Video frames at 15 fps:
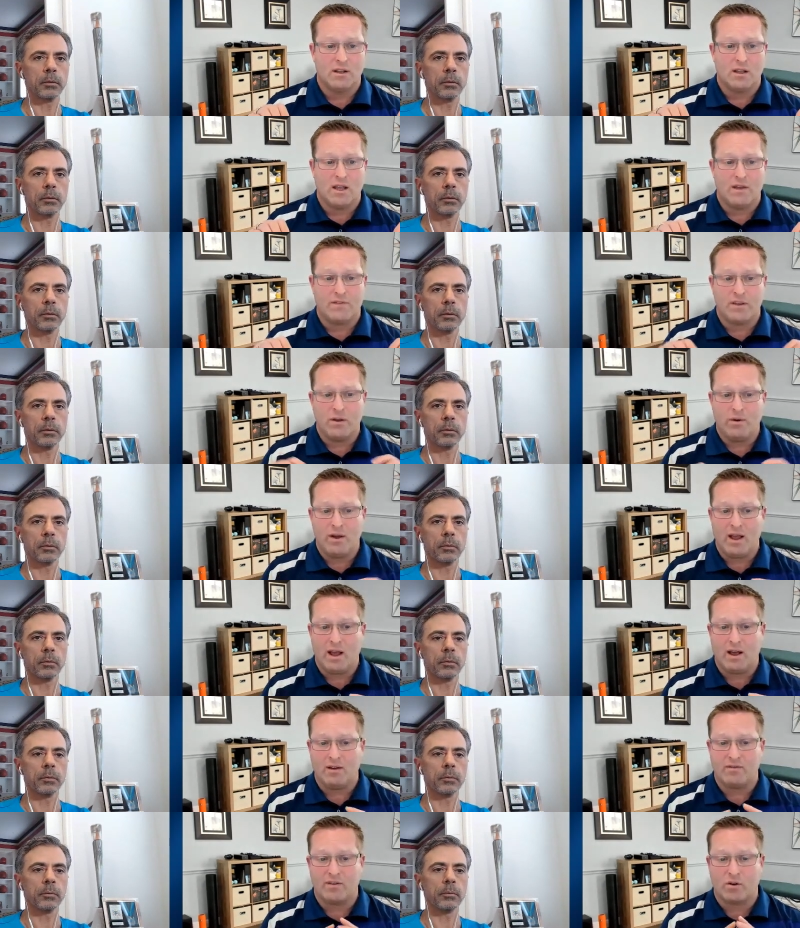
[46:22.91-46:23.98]
Speaker 1: if you
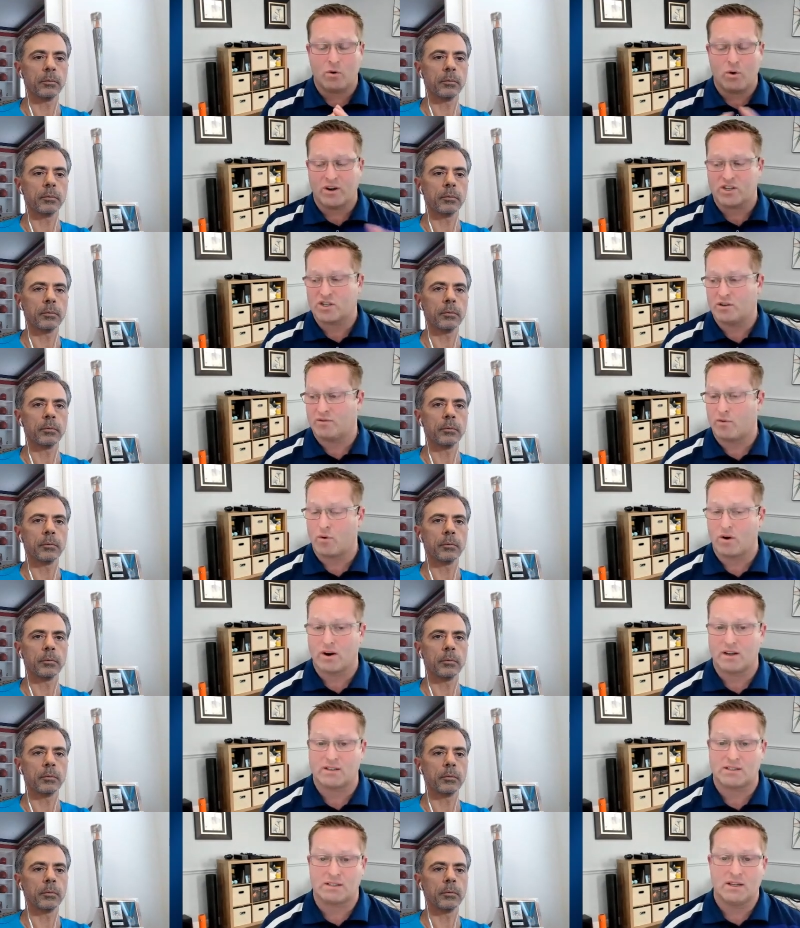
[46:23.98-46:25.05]
have a question for
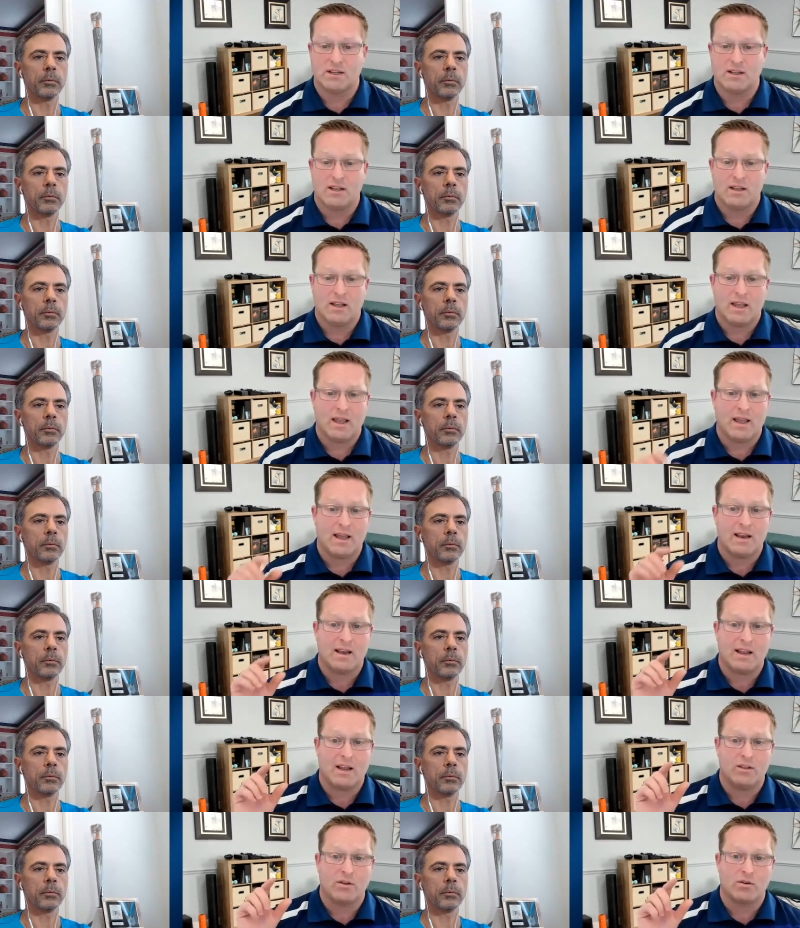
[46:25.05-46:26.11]
us, and
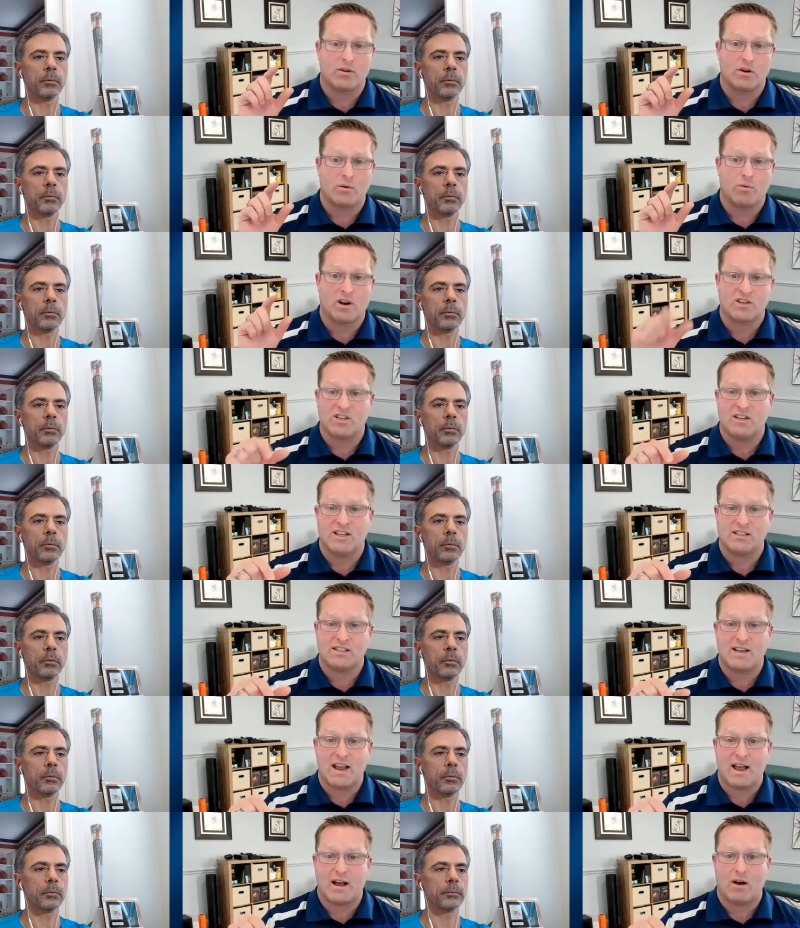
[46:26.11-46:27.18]
either you're watching this
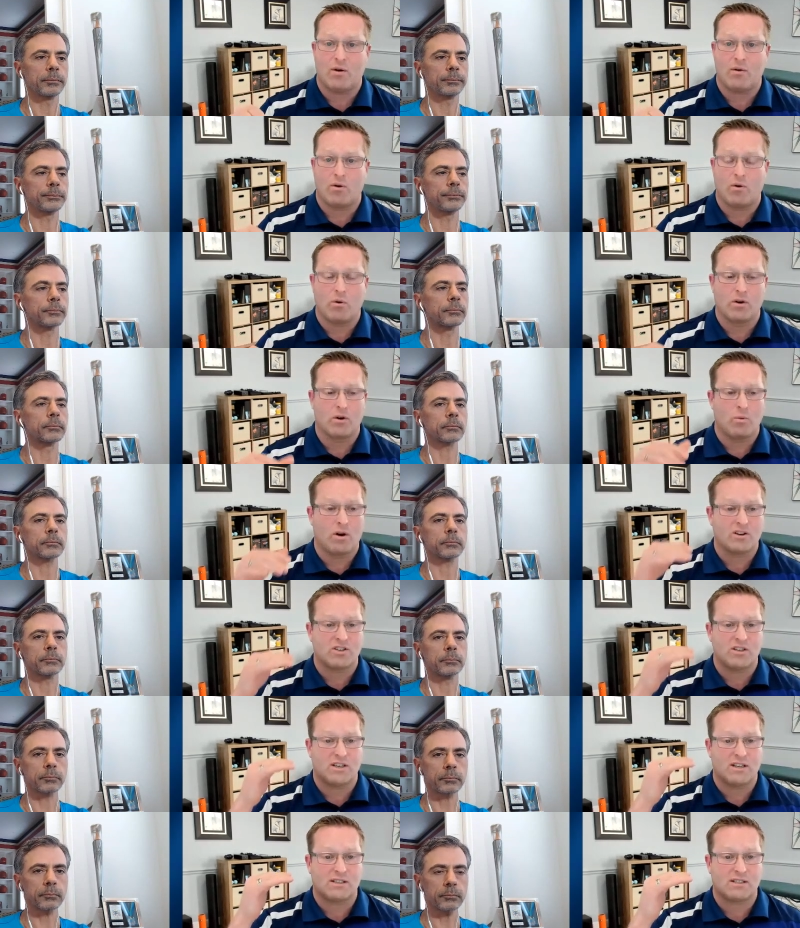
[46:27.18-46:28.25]
now or you're
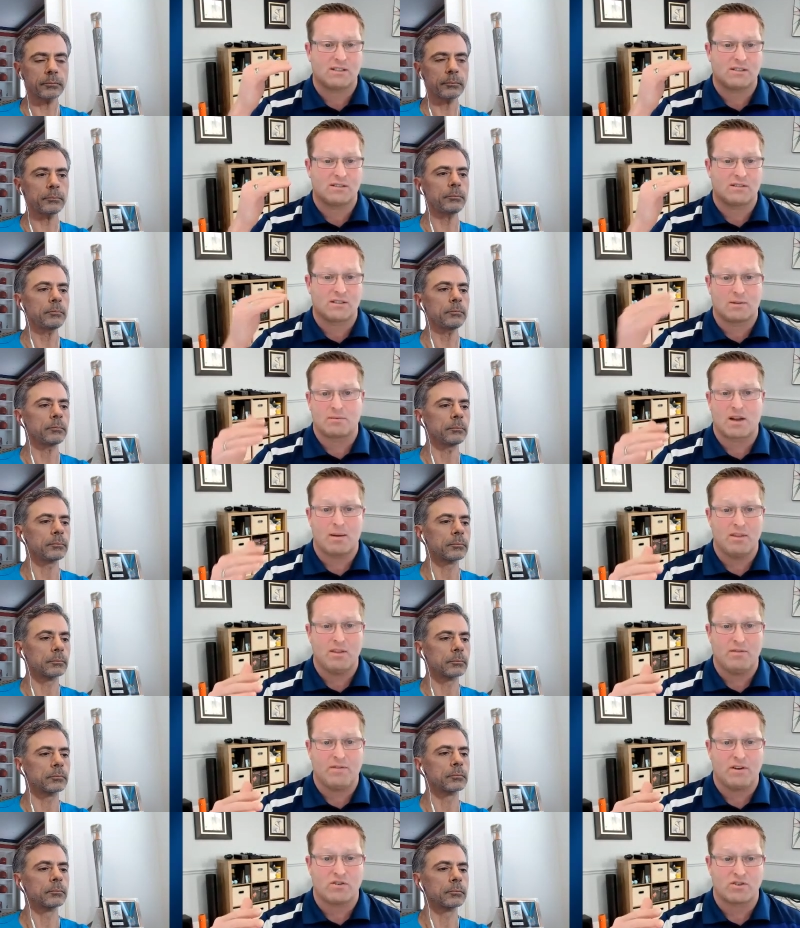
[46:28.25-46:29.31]
watching this sometime in the
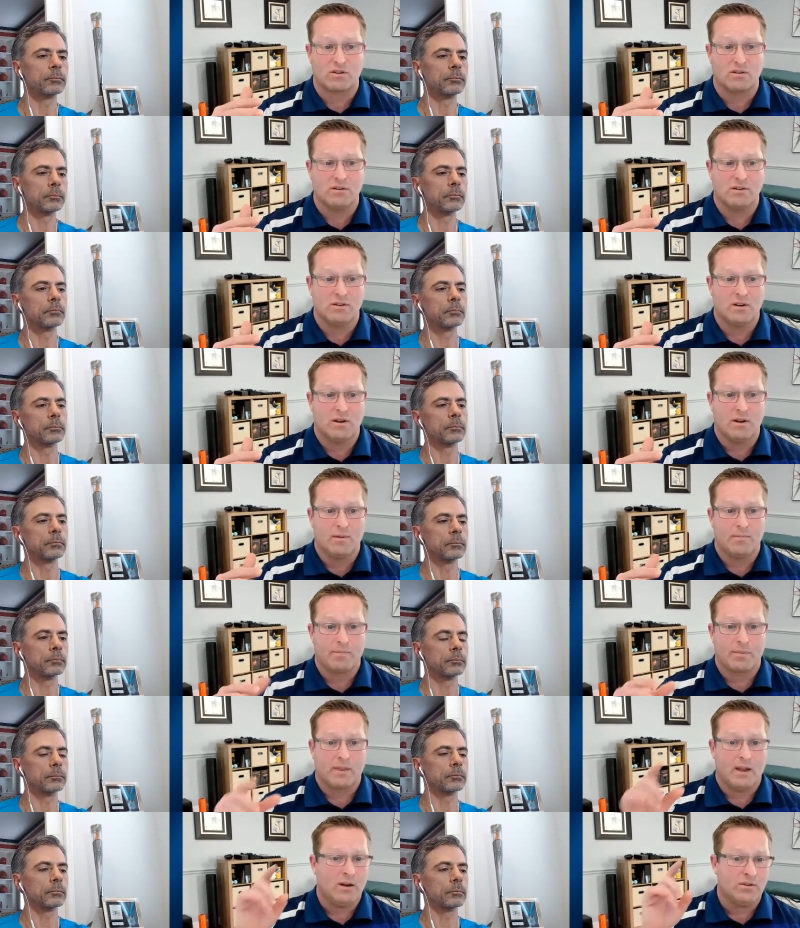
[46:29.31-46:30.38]
future,
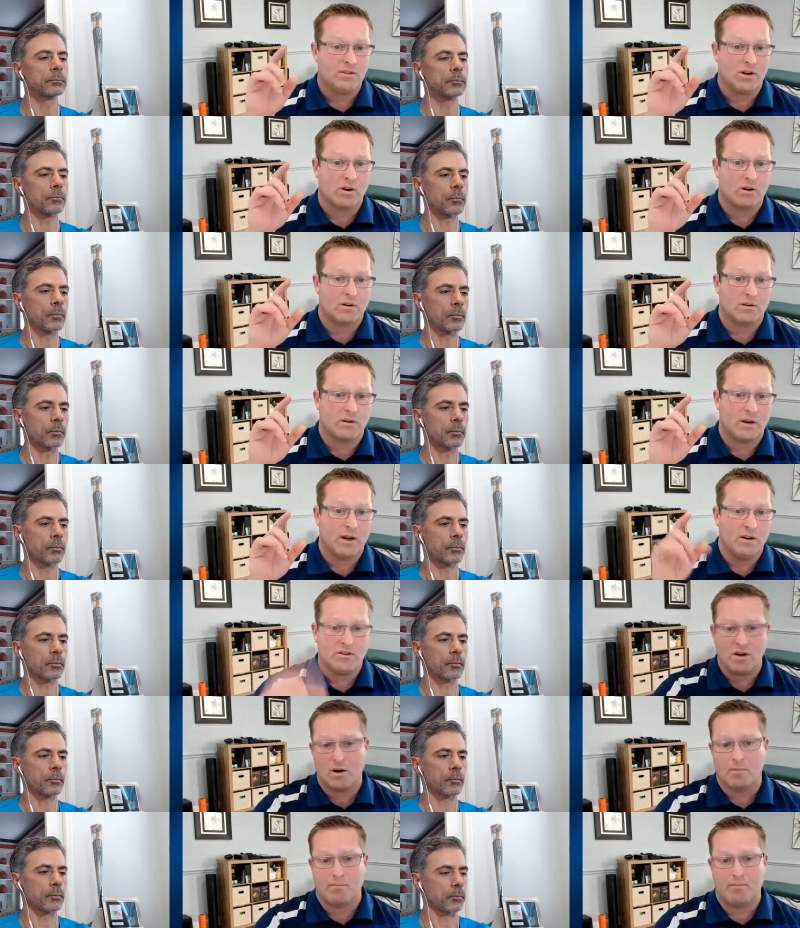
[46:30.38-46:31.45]
here's our here's
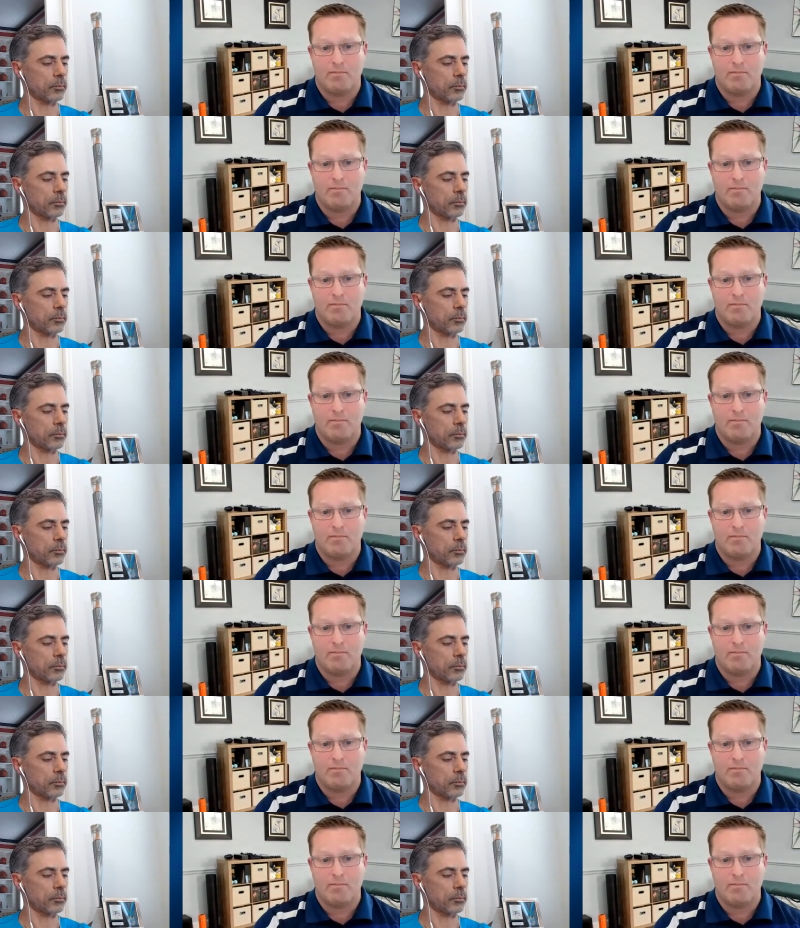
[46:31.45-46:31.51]
our